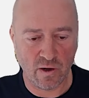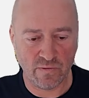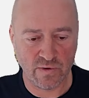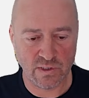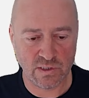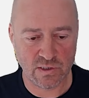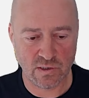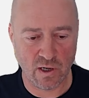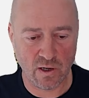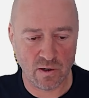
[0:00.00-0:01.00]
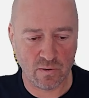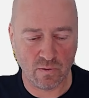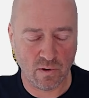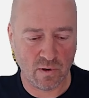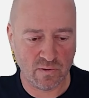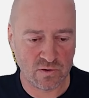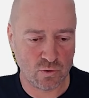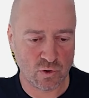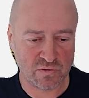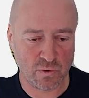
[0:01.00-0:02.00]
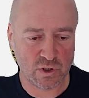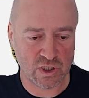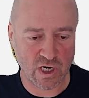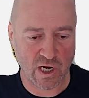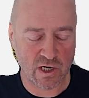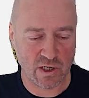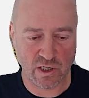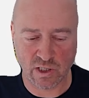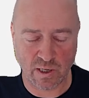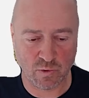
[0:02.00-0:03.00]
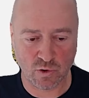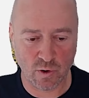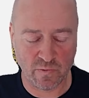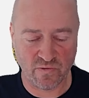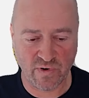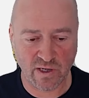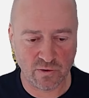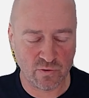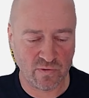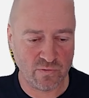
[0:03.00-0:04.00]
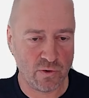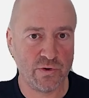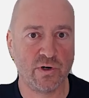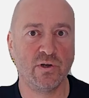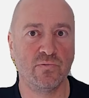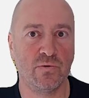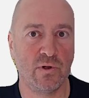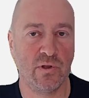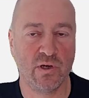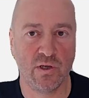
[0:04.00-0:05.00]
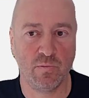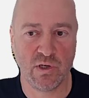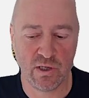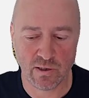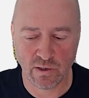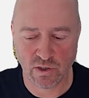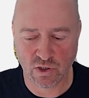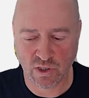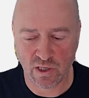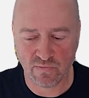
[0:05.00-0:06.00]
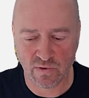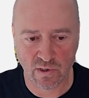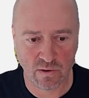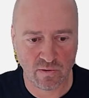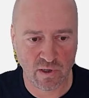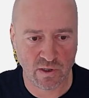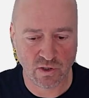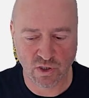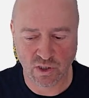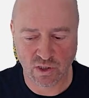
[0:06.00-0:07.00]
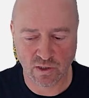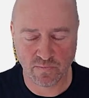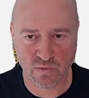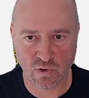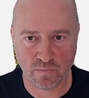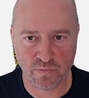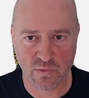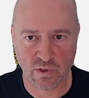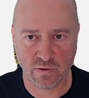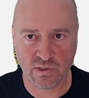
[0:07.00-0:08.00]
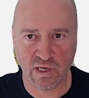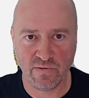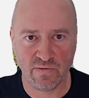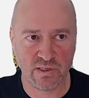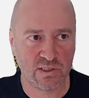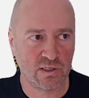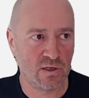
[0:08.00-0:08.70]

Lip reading: this source will track anytime you drop the file to the folder, it will immediately initiate the ingestion. Save this.